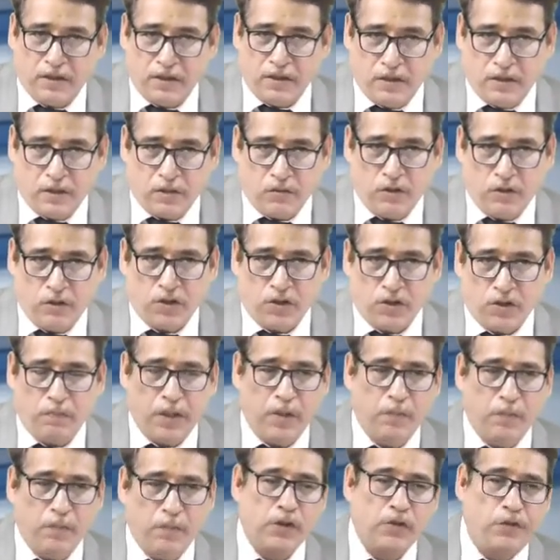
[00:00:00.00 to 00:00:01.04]
years question
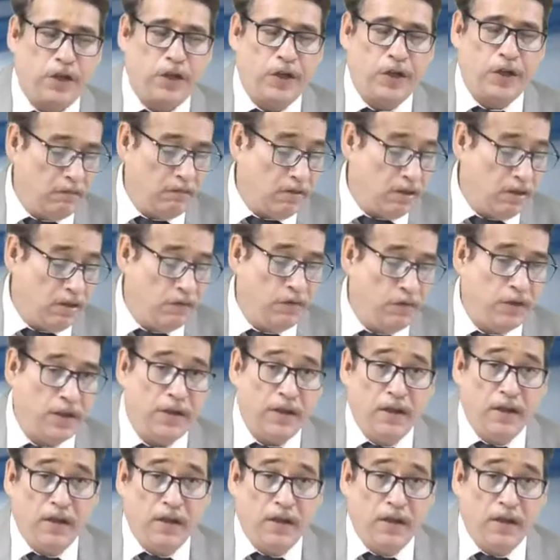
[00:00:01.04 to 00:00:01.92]
papers we have covered,